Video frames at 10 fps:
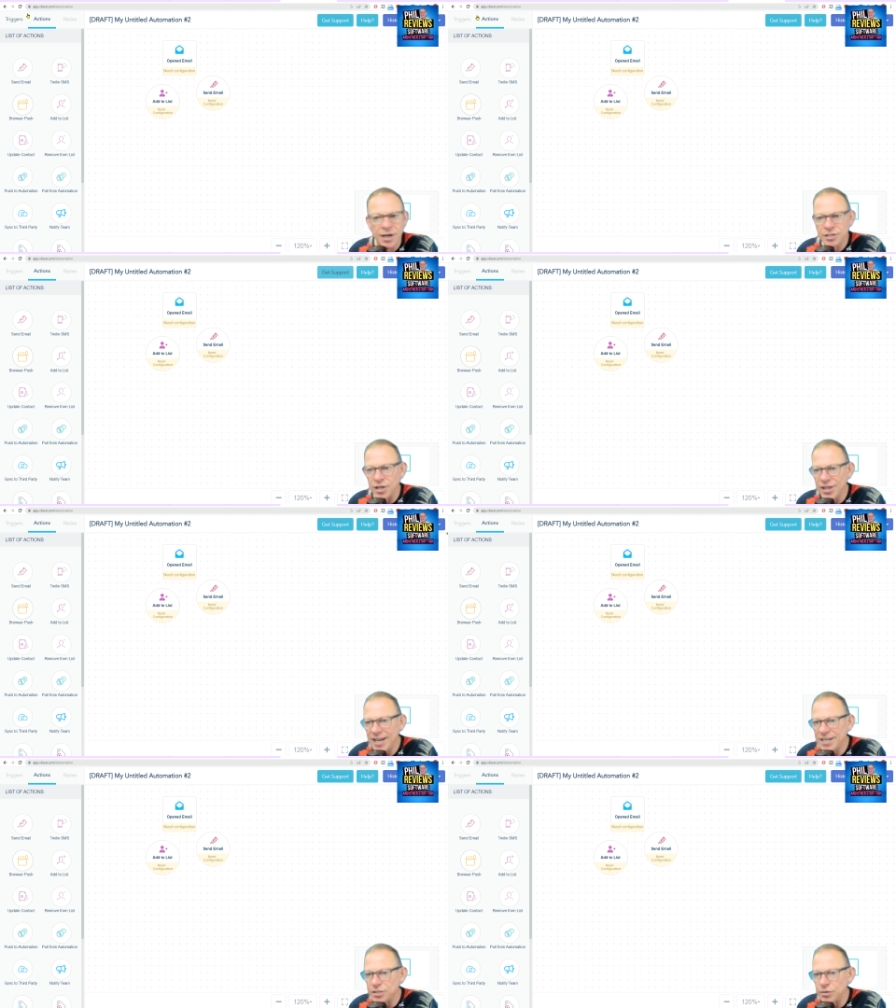So that
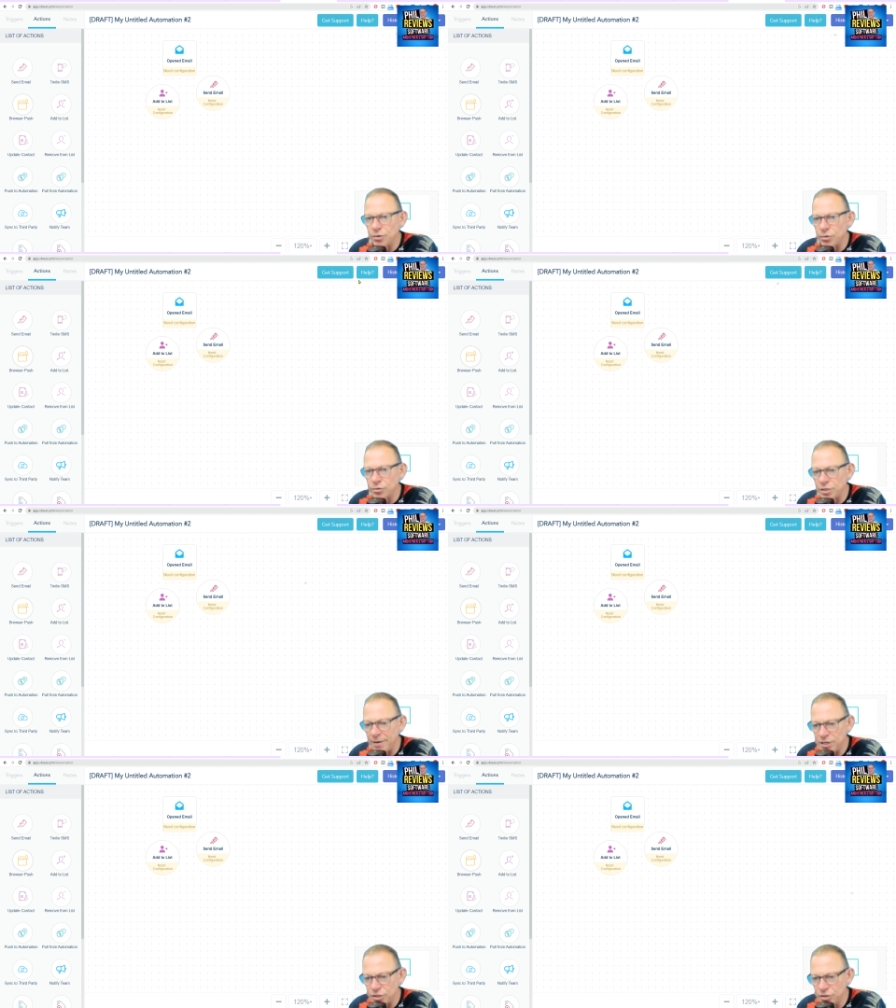is
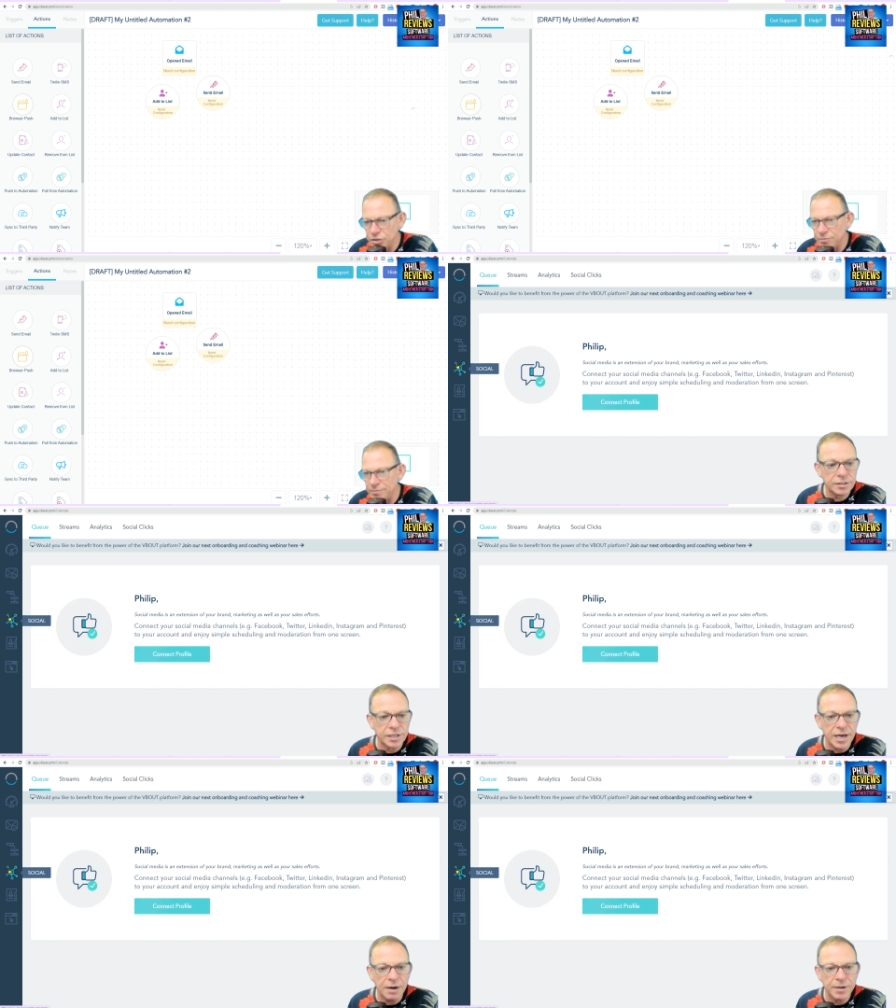automations. So
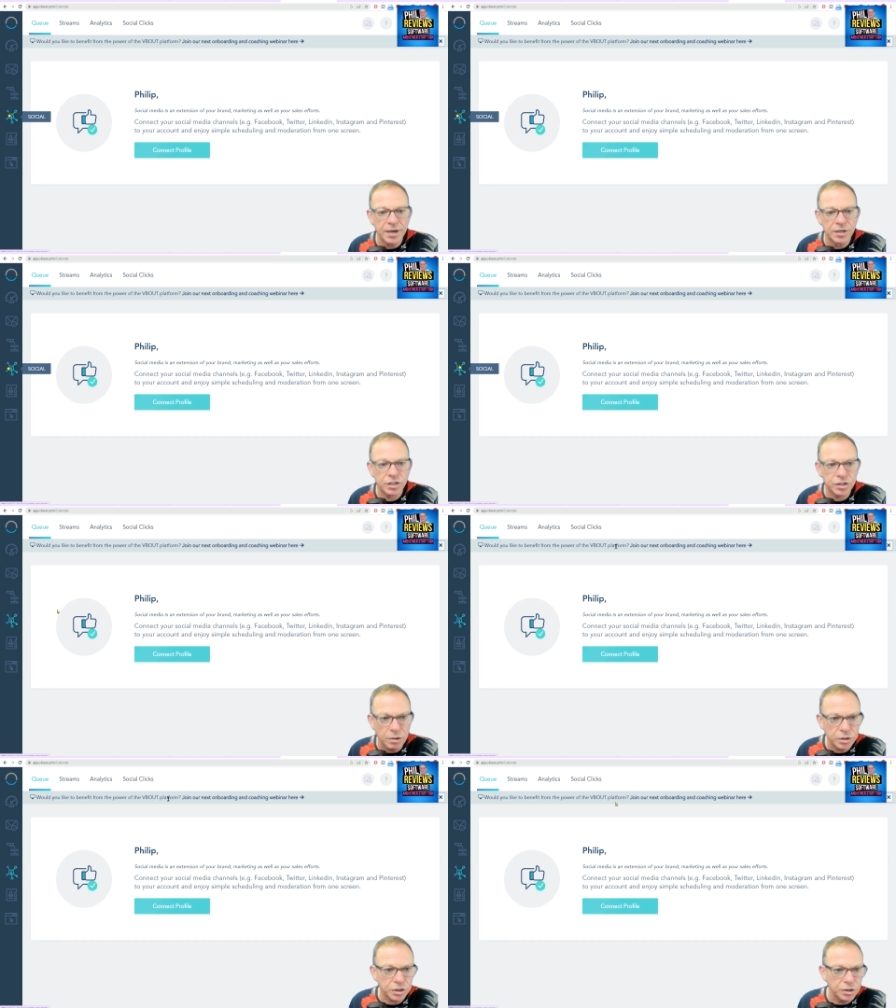now we go to
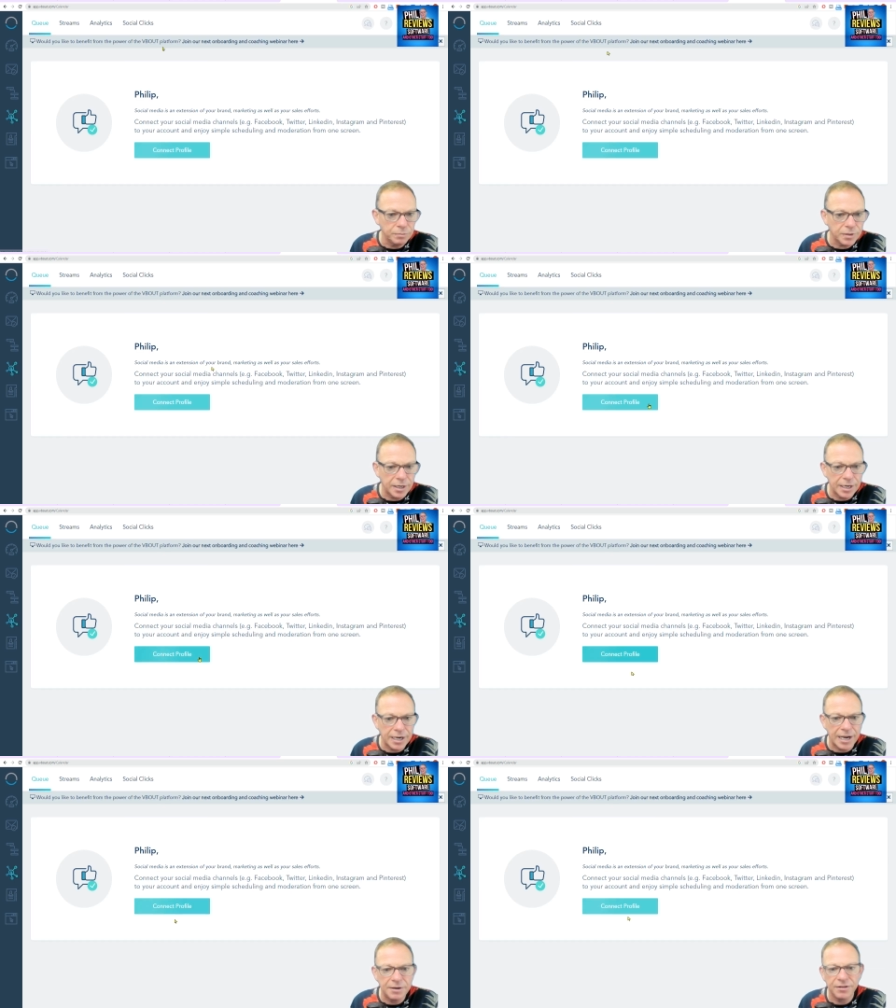social, uh,
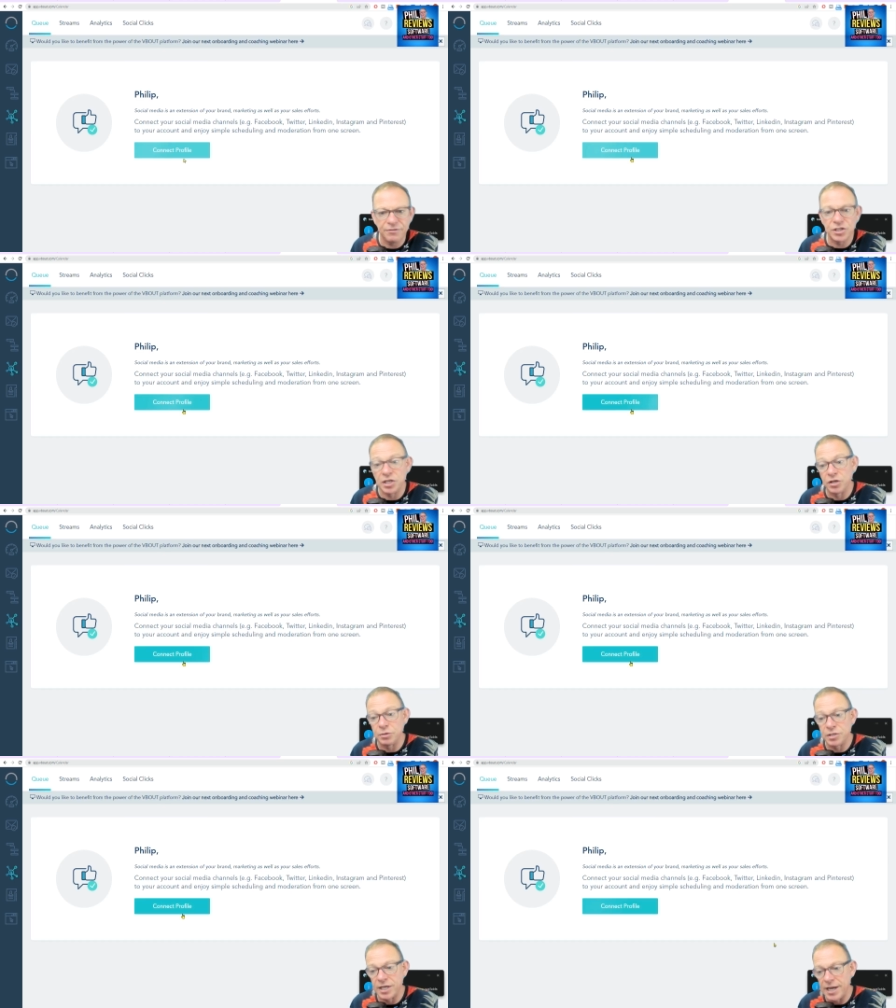and the first thing you've got to do
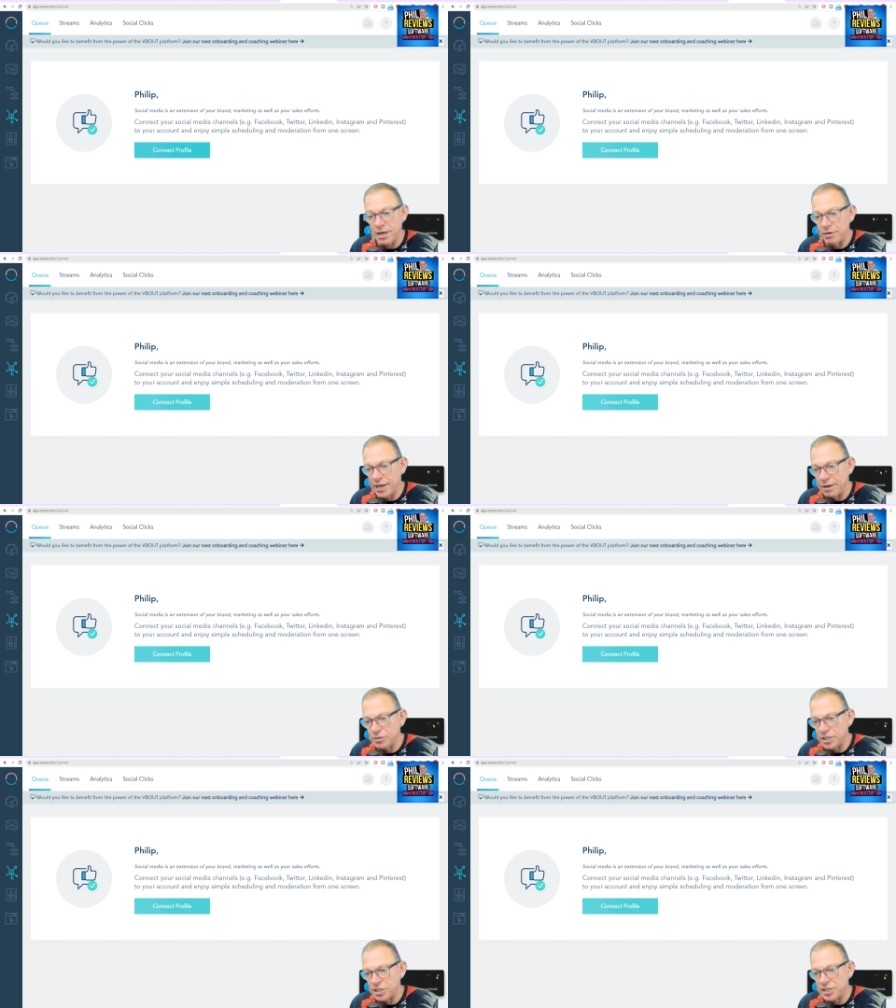is connect your accounts.
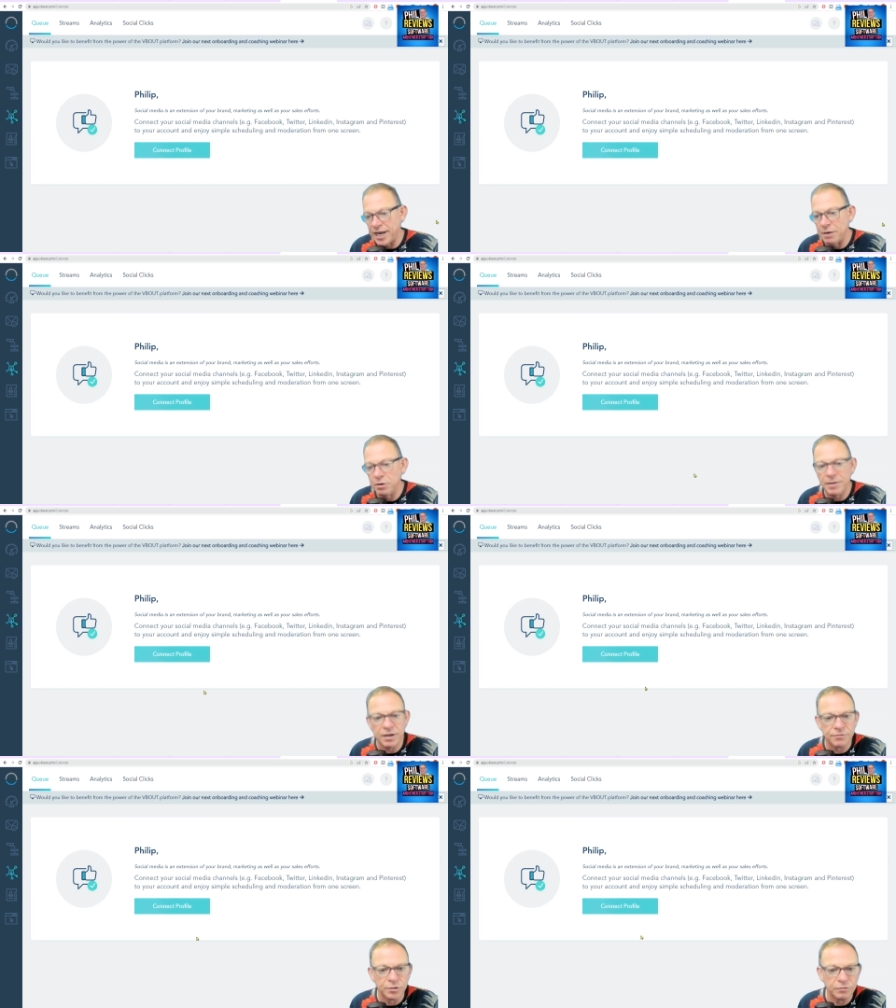As I say, I will make
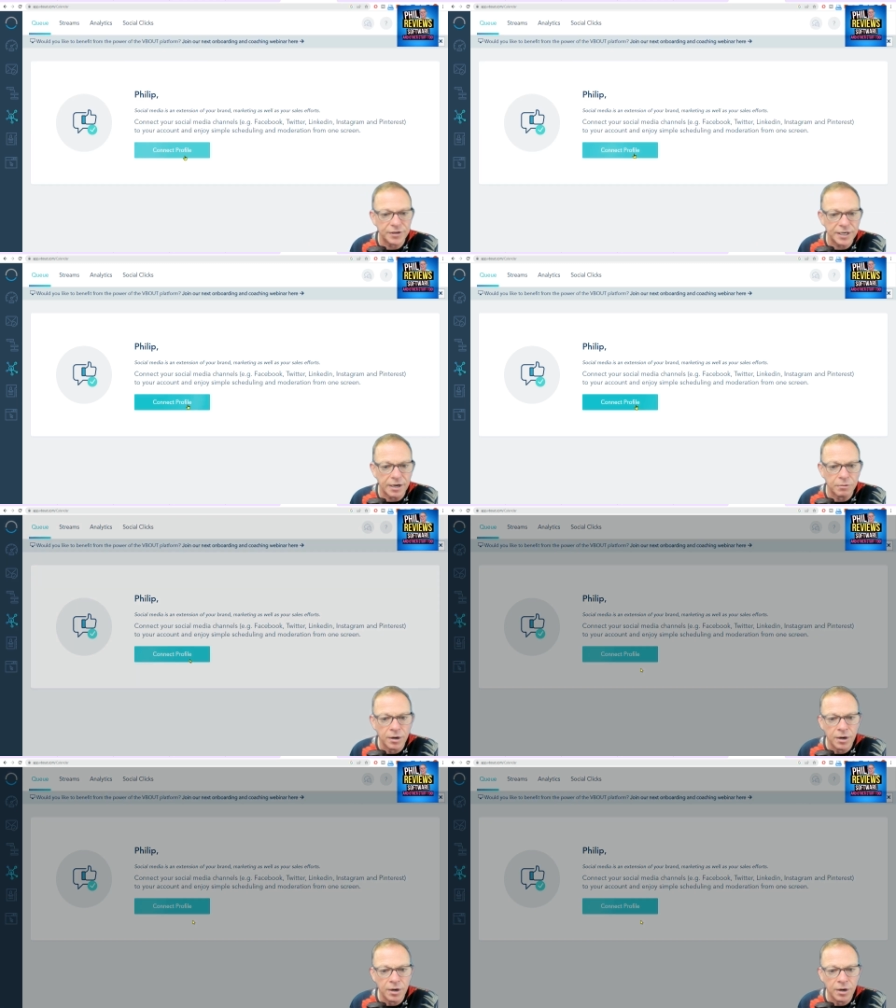a full video